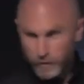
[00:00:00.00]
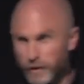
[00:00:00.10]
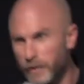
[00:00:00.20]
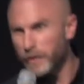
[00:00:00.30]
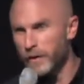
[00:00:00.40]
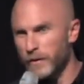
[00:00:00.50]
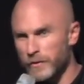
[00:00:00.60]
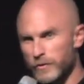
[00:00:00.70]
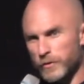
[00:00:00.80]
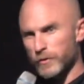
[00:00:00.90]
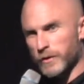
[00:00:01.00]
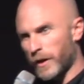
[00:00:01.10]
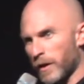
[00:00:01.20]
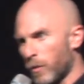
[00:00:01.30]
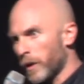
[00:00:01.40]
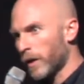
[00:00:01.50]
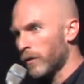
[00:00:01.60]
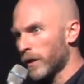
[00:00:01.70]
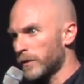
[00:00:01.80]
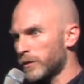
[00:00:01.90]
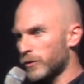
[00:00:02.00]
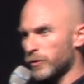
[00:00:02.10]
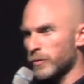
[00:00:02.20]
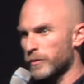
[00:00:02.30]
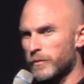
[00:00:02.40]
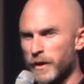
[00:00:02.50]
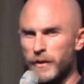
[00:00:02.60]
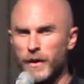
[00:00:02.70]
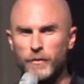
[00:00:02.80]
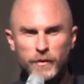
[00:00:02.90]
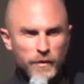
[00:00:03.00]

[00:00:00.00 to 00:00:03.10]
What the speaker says: right here, just to take a quick look at your shoes right now.